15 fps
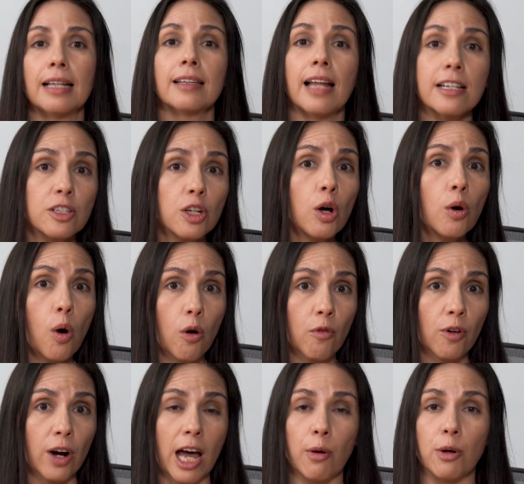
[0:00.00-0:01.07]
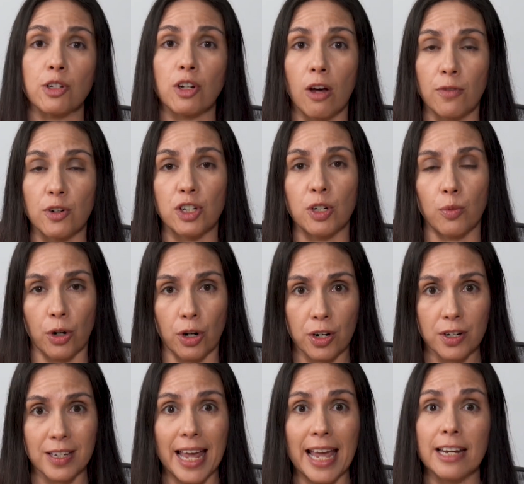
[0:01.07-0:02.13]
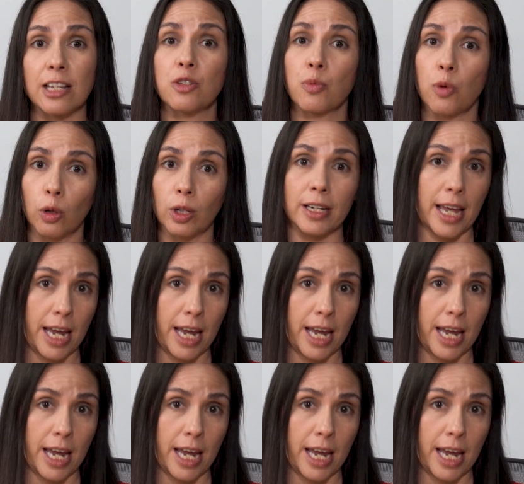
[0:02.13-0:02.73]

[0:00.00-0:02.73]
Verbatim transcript: Let's go over how autophagy works and its role in